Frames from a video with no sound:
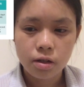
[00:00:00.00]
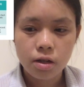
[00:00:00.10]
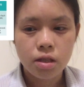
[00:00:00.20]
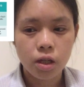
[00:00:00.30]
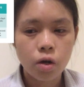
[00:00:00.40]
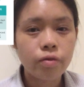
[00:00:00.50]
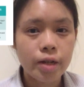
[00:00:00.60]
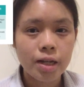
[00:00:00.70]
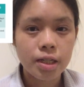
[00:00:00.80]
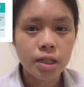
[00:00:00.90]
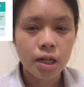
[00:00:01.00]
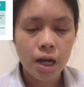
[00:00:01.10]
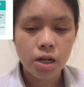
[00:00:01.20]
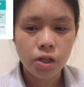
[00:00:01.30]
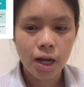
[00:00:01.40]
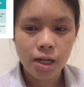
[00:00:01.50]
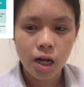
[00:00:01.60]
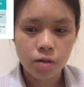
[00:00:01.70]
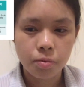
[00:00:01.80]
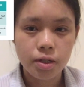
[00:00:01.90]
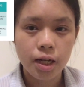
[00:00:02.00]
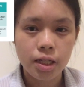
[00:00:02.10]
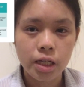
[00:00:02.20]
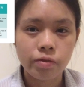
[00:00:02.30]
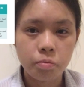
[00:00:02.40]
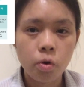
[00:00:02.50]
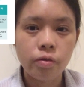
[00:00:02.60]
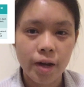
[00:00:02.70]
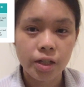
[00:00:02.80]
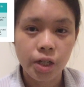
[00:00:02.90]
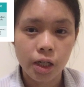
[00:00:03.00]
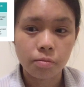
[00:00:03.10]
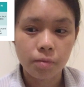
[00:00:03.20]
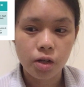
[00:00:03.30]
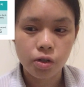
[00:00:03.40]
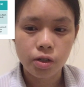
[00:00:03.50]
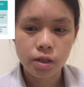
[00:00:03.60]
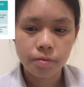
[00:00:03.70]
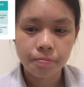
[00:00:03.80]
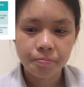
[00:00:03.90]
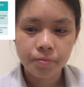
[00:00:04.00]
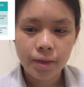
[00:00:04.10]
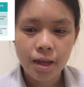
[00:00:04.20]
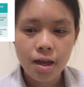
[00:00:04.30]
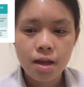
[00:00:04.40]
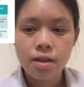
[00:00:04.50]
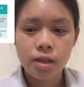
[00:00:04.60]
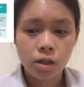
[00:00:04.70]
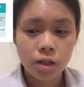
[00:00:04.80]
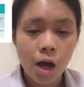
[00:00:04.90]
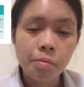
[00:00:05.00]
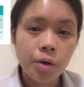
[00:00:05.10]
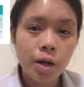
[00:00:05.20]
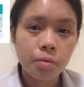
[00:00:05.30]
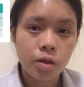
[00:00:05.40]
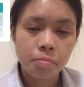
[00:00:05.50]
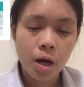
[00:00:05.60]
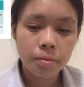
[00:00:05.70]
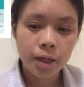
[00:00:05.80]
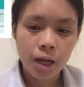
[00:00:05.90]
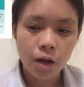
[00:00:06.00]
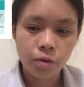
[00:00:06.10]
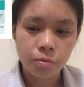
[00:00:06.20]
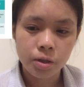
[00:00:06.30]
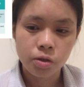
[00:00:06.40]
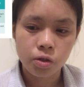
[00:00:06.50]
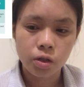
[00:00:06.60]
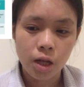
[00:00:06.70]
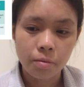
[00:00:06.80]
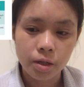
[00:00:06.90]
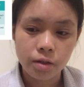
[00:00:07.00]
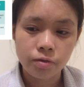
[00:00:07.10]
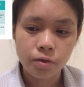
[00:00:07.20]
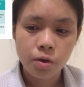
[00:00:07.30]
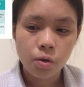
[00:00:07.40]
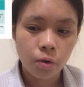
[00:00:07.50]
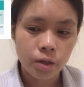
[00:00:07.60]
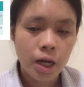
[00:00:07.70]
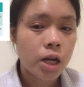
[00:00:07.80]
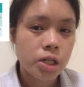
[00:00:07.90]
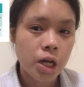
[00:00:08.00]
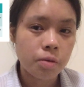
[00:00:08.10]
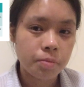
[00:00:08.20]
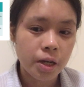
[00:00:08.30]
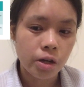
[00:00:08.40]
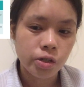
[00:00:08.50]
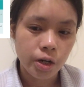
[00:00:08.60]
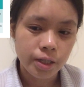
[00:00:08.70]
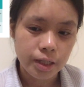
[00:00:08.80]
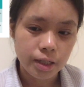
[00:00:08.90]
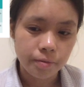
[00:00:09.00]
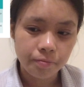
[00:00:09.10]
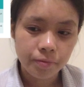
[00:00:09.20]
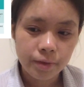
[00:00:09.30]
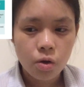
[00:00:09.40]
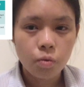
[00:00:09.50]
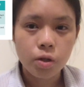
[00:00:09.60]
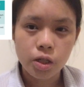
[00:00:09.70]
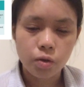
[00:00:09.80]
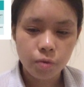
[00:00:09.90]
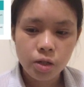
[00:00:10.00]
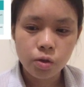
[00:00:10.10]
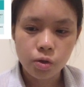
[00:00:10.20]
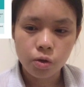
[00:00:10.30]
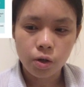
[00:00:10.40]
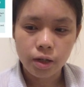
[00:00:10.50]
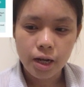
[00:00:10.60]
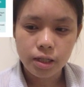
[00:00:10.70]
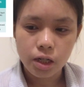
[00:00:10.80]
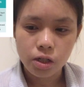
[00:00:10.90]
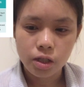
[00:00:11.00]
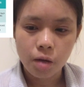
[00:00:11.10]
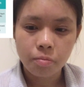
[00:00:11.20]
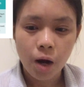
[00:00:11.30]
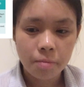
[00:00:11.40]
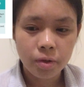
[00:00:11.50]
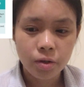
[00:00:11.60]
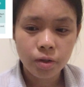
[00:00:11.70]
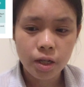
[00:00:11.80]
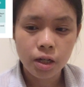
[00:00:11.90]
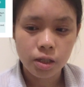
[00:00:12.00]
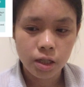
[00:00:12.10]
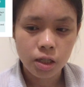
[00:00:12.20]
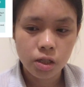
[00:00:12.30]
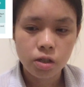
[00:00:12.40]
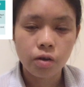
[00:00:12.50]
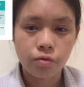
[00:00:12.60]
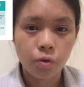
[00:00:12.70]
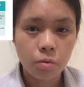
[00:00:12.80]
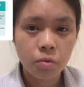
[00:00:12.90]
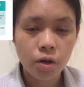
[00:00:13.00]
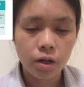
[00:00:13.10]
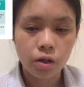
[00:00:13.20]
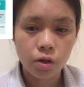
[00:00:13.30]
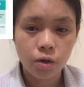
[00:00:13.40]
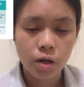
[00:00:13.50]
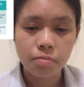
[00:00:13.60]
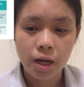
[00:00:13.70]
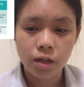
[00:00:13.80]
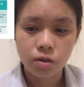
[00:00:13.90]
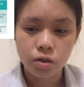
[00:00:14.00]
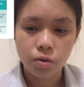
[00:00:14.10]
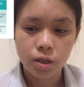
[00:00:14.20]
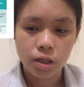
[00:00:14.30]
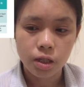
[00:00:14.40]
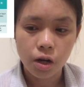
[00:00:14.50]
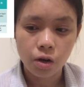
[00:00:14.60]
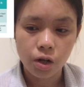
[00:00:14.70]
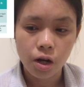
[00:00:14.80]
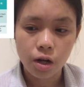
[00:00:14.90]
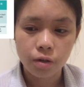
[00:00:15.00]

The COVID-19 and HK dashboard takes even more fact-checking measures. They collaborate with the Public Health Research Collaborative, or the HKPHRC, which is a research organization that primarily consists of former and current medical students in Hong Kong.